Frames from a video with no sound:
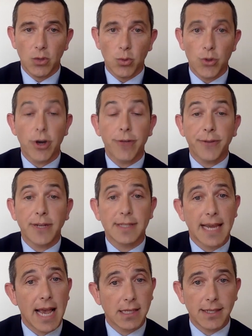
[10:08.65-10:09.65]
With our
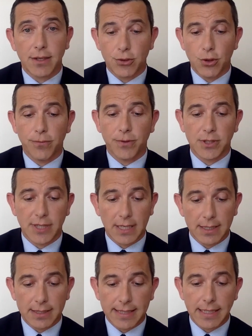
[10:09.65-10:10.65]
fantastic new
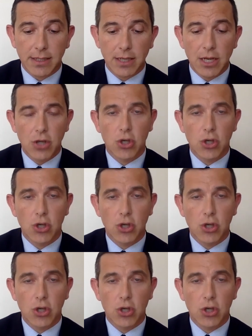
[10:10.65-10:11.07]
facilities,